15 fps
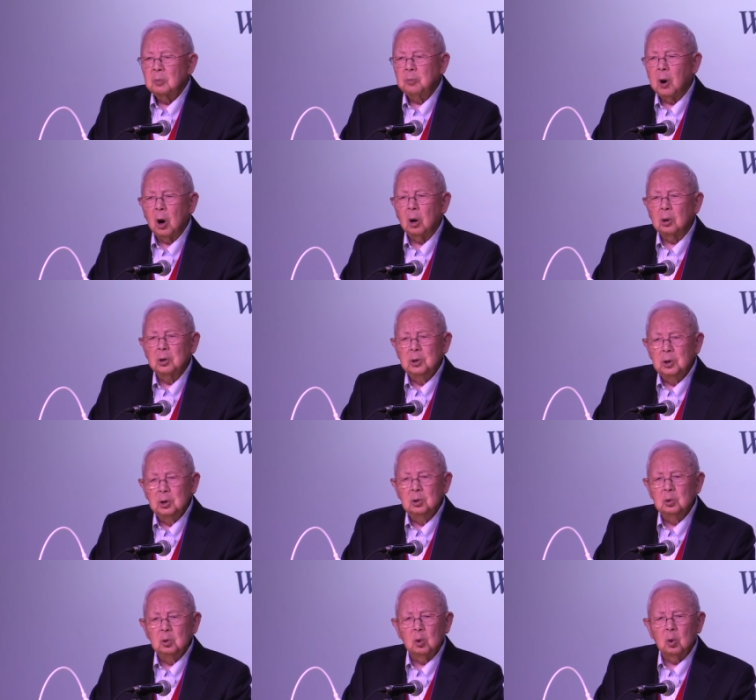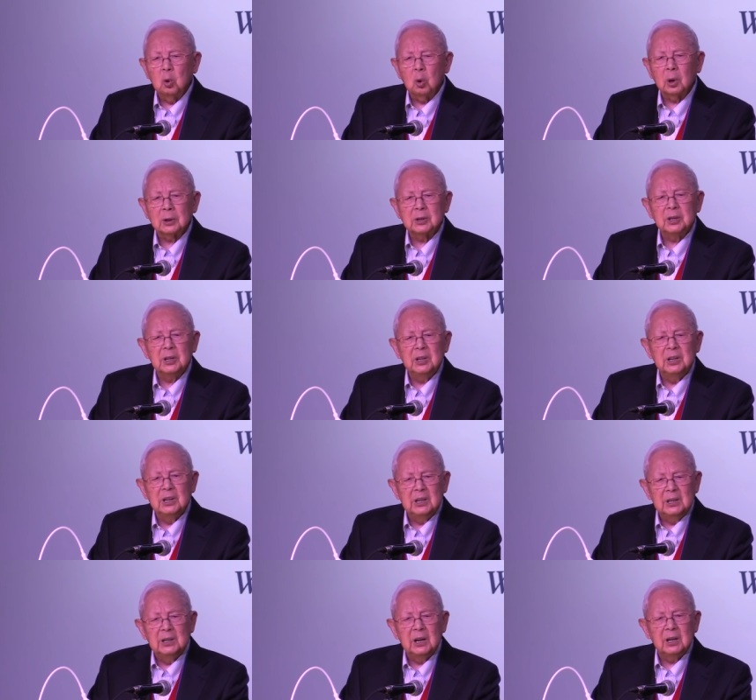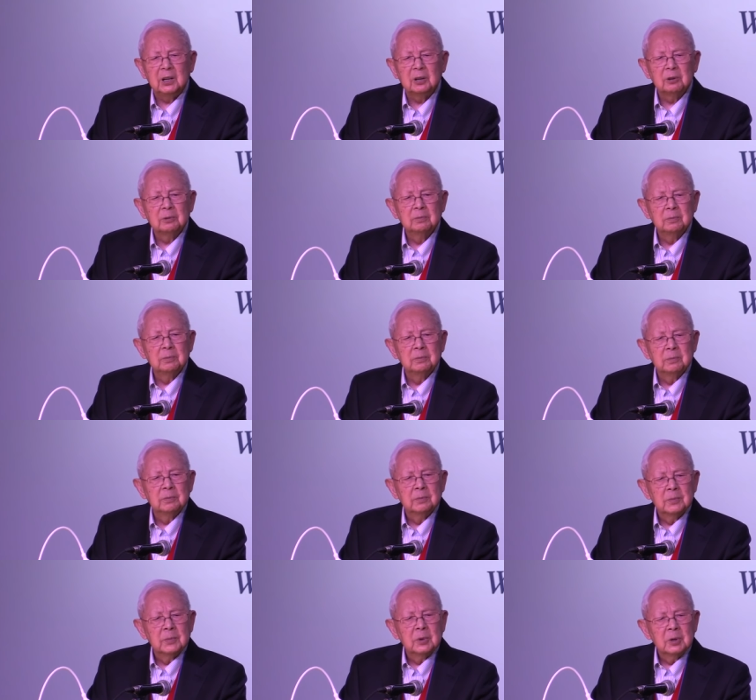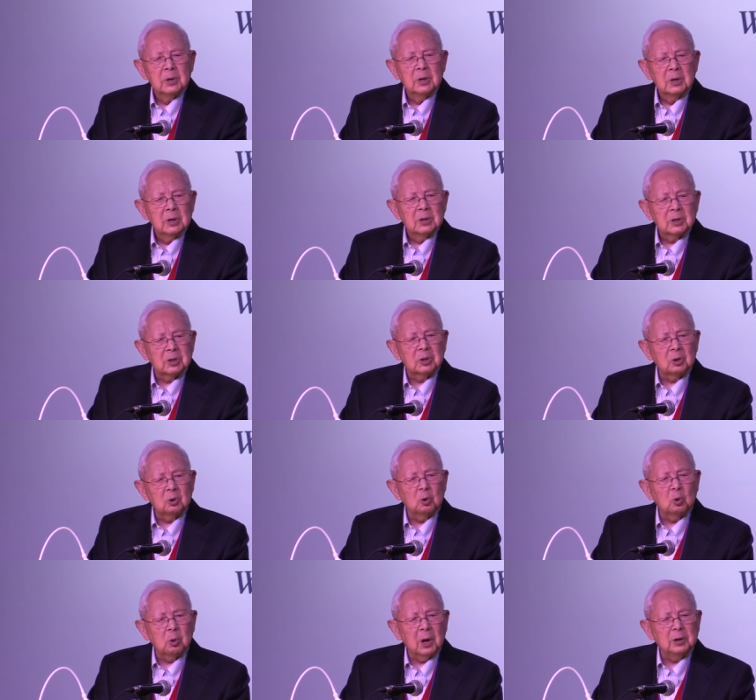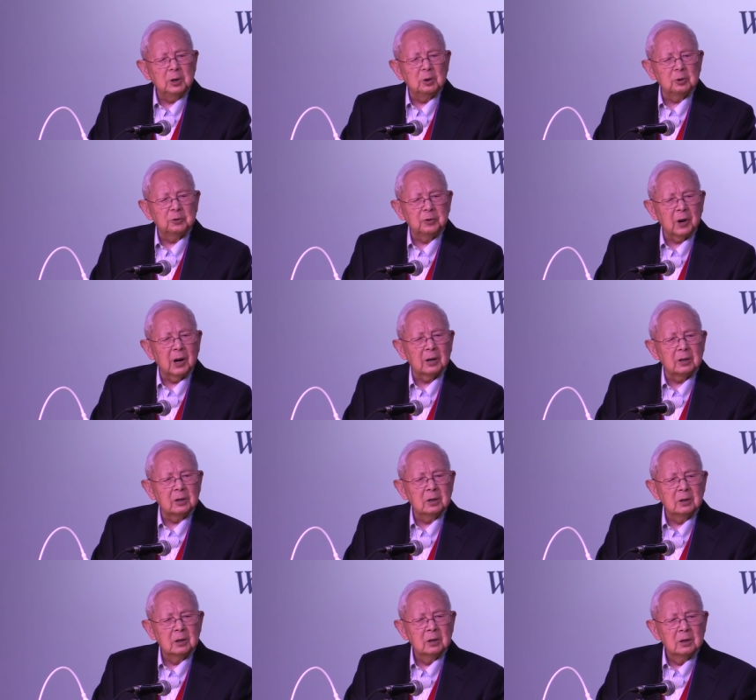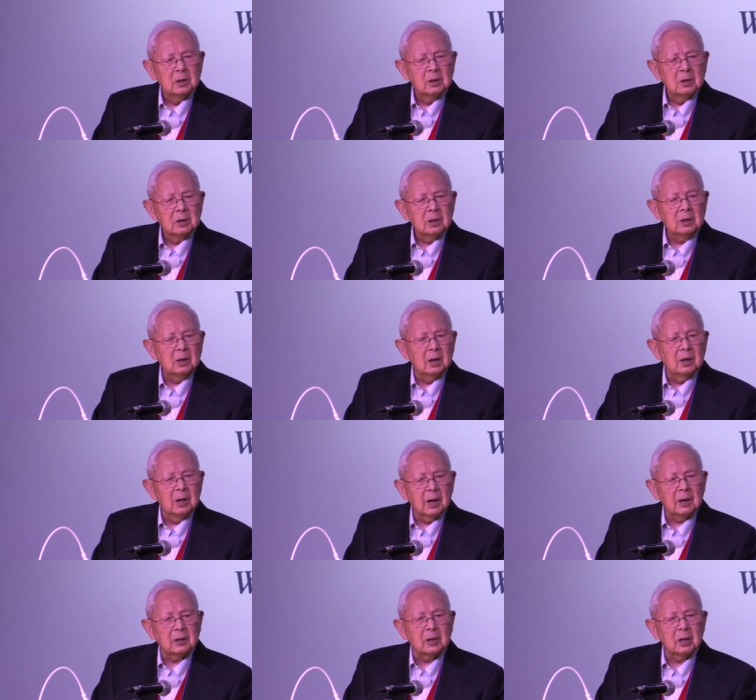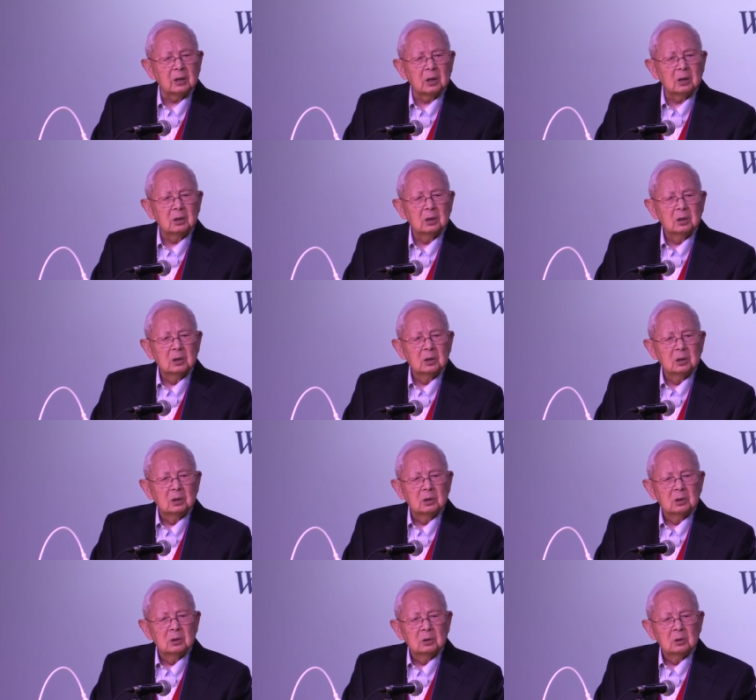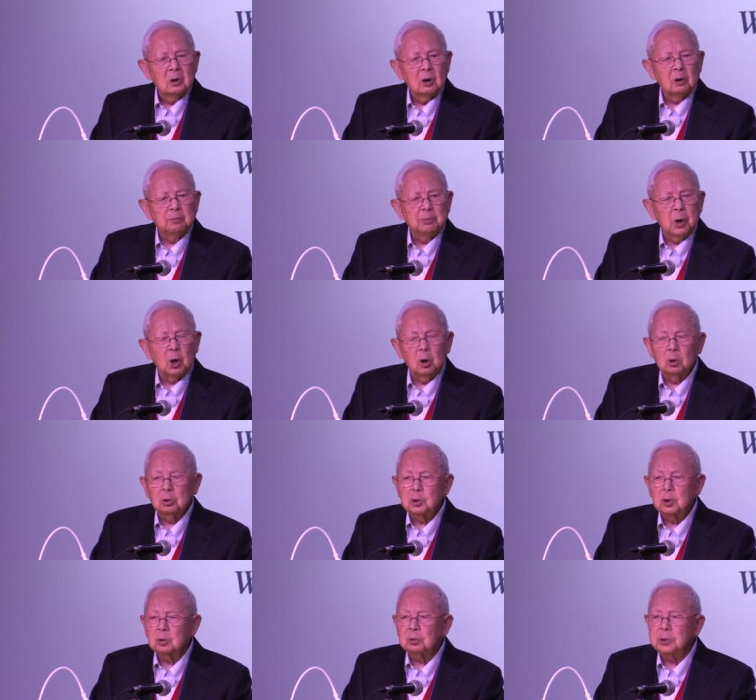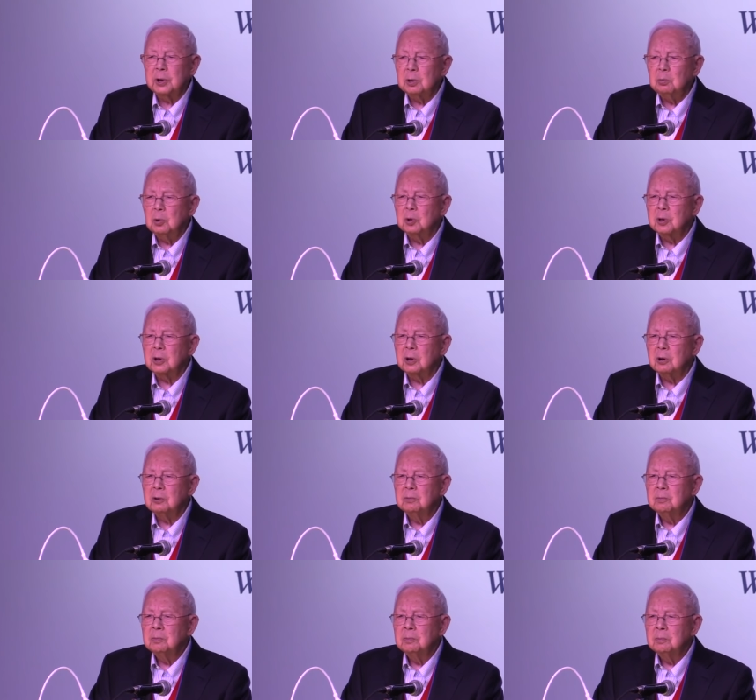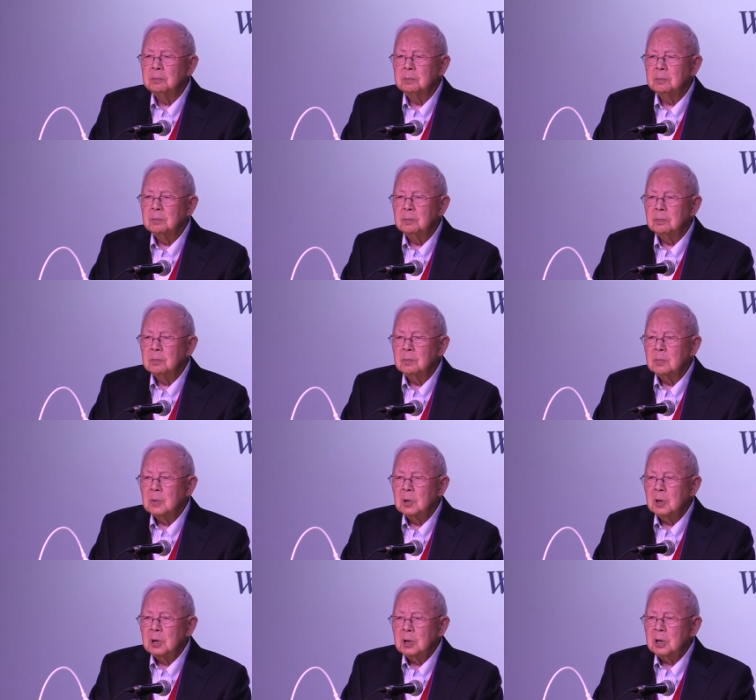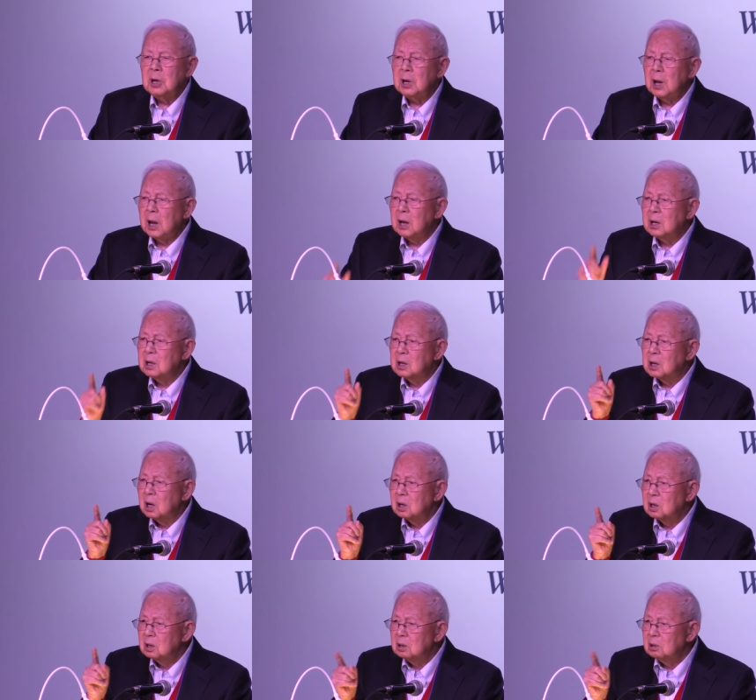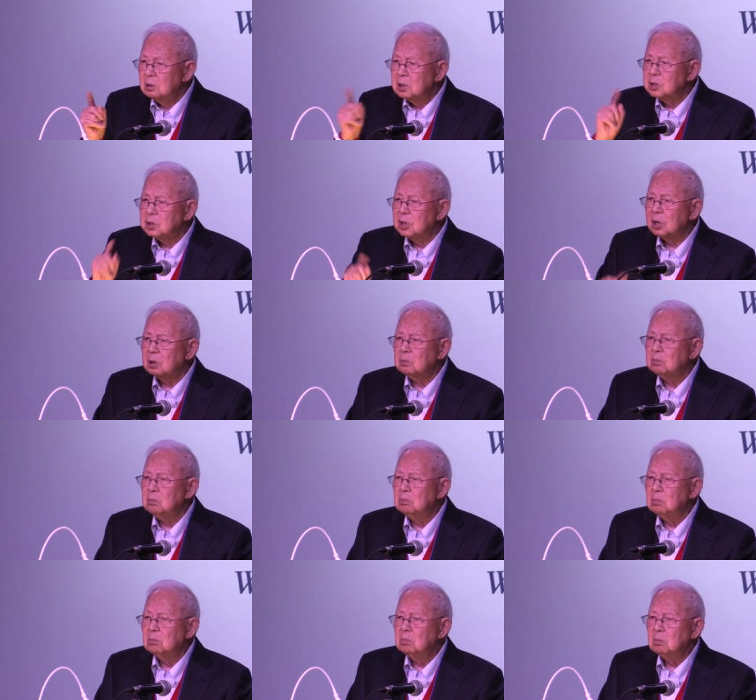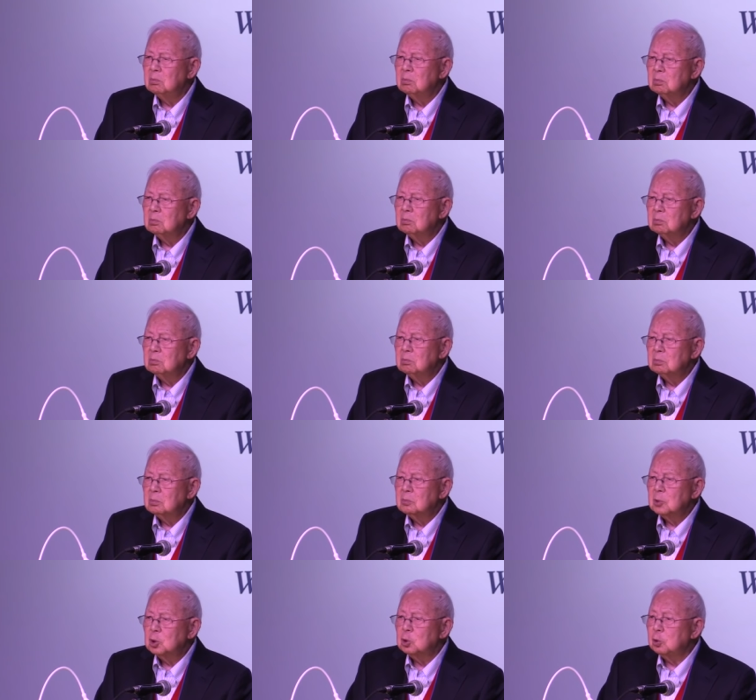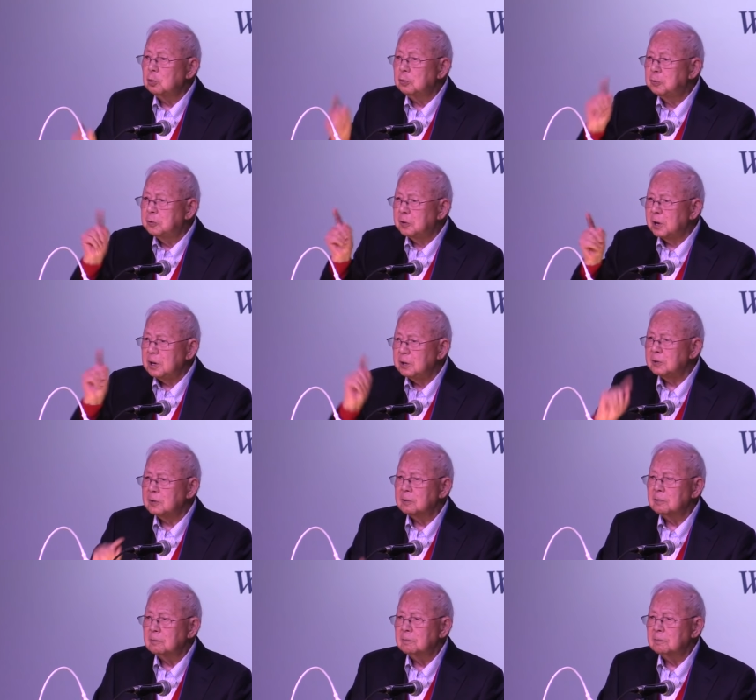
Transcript: Paul knew what he needed. So when you find in the letter of Paul to Timothy, he encouraged him to faith.